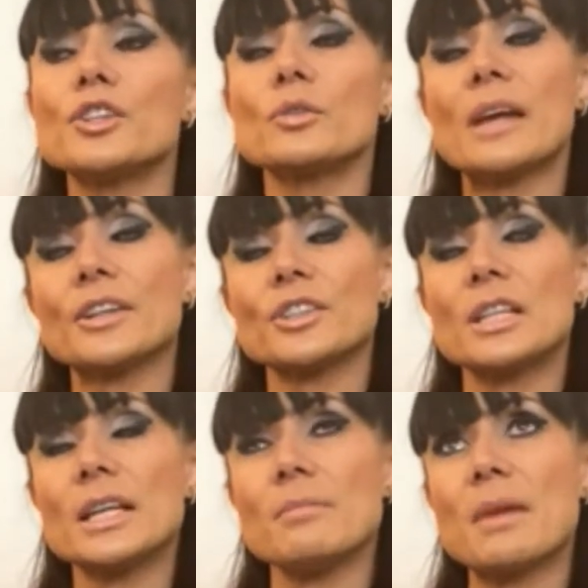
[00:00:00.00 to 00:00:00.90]
She was
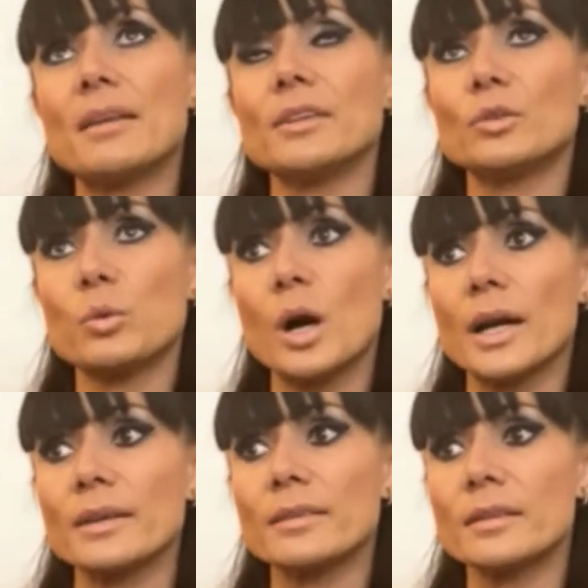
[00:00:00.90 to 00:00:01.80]
actually married
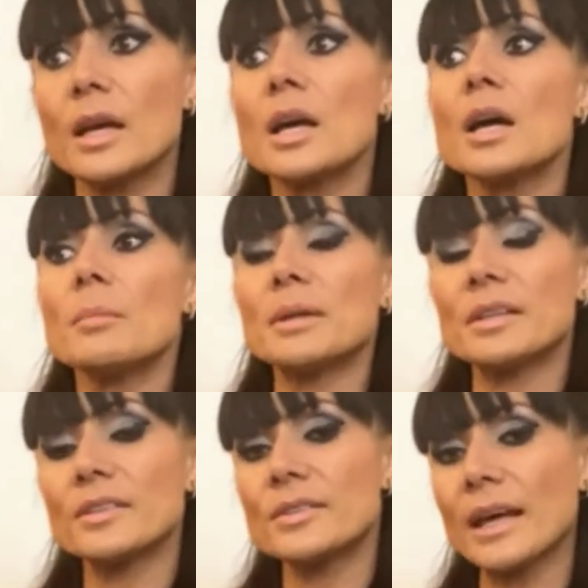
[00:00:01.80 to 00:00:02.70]
twice, but
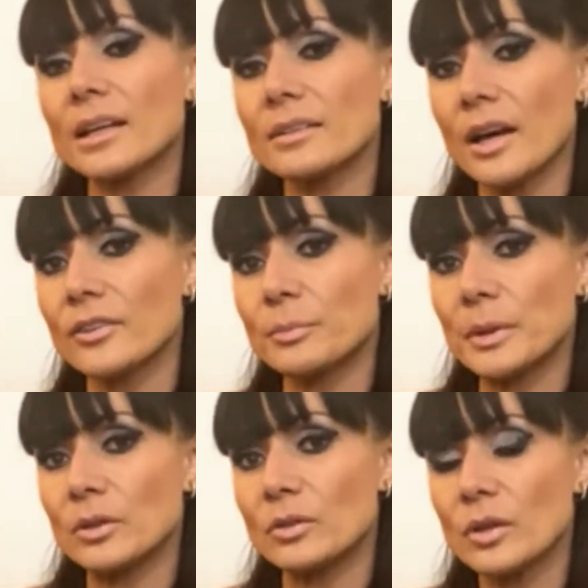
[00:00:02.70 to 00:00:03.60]
her second
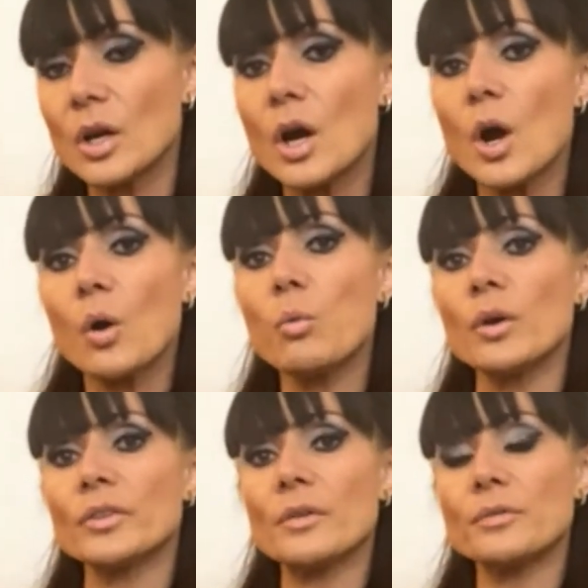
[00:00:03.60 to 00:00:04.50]
husband
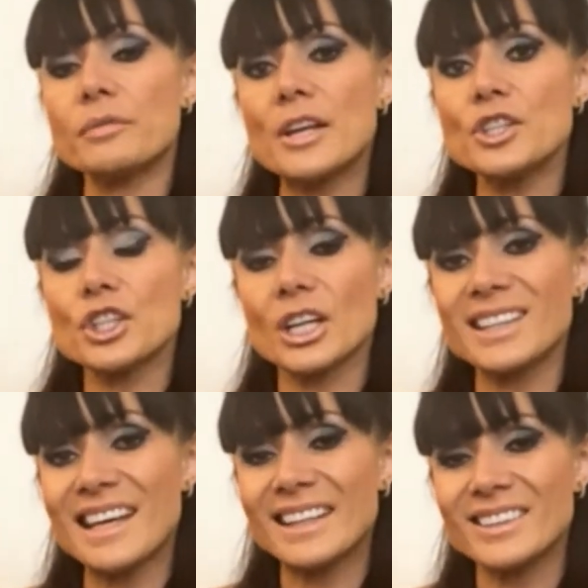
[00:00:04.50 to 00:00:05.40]
was a French
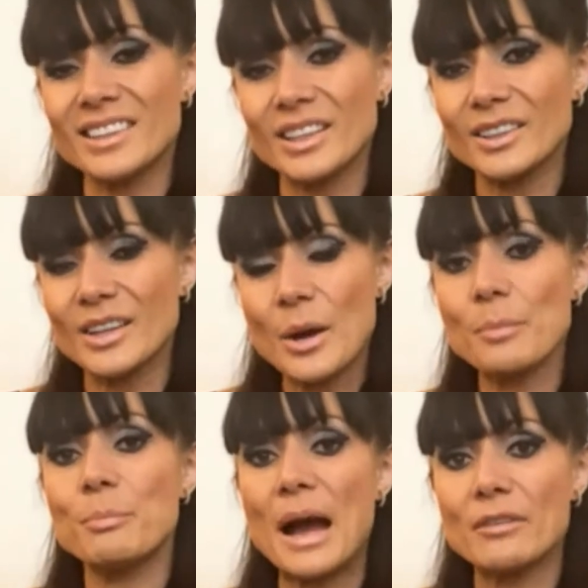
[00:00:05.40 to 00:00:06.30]
Canadian
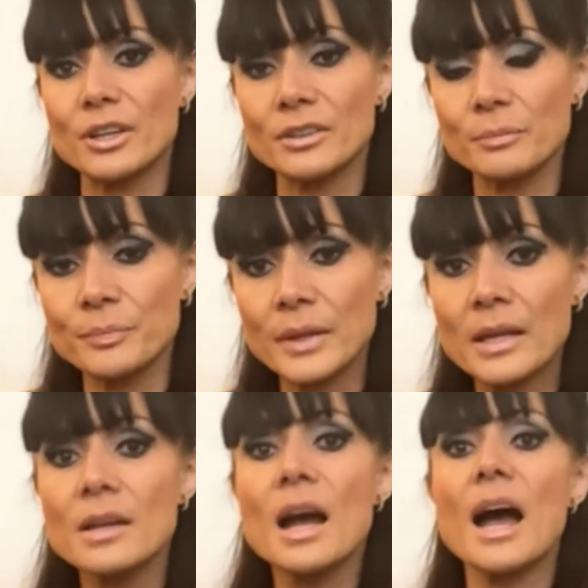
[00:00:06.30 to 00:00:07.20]
baron,
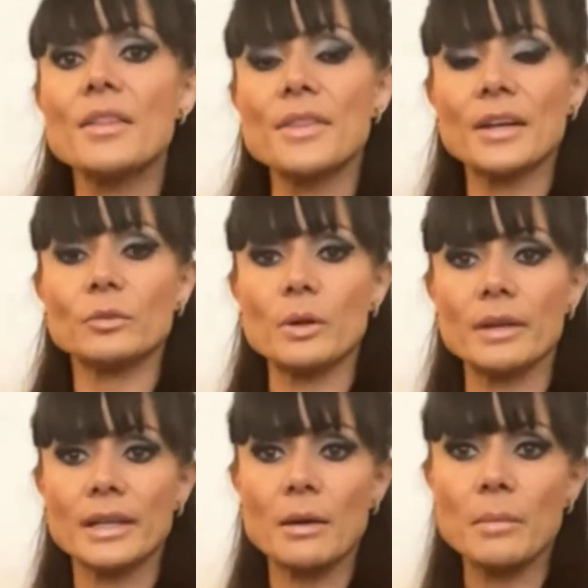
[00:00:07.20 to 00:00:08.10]
and that's where
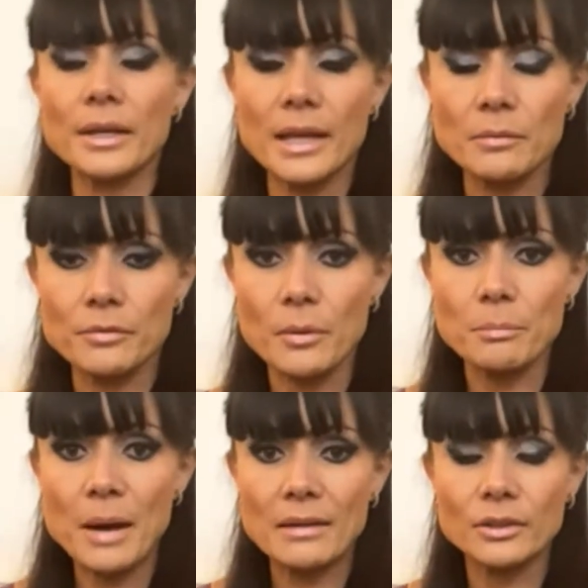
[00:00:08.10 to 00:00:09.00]
I get my name from,
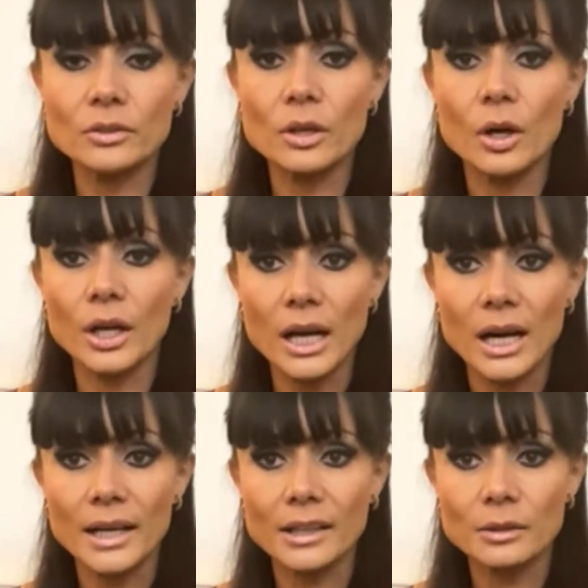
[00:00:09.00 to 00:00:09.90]
Baron de Longueuil.